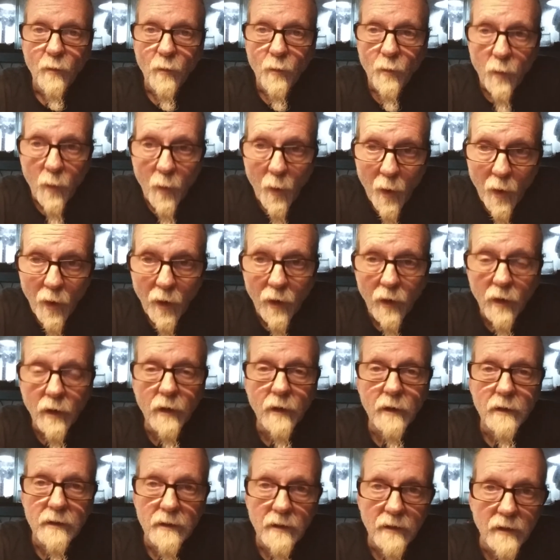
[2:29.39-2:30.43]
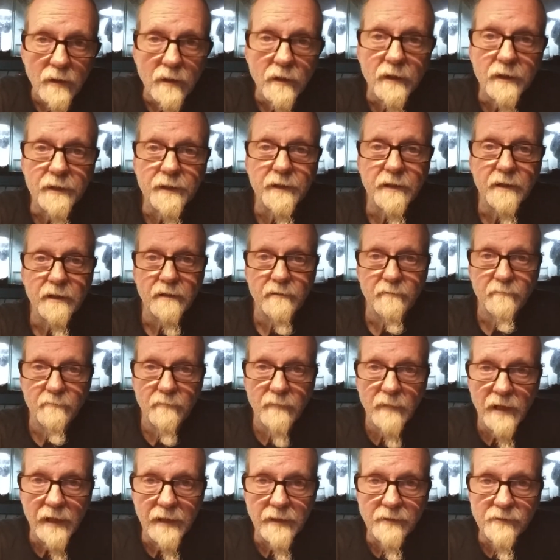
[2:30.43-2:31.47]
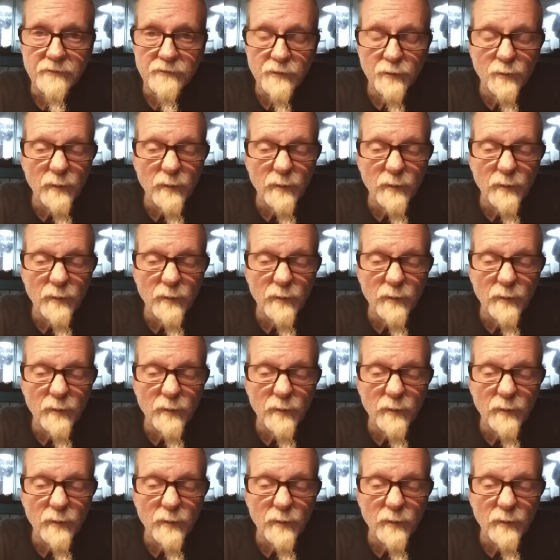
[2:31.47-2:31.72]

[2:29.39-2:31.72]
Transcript: war on mites.